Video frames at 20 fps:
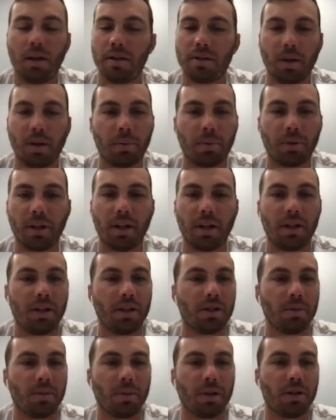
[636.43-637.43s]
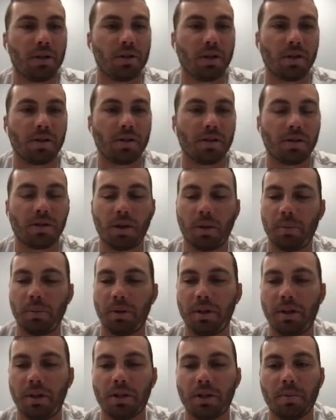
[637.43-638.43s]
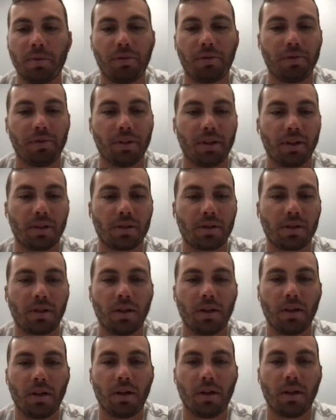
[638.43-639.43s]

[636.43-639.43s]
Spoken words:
Something that needs to be adjusted, something that needs to be fixed.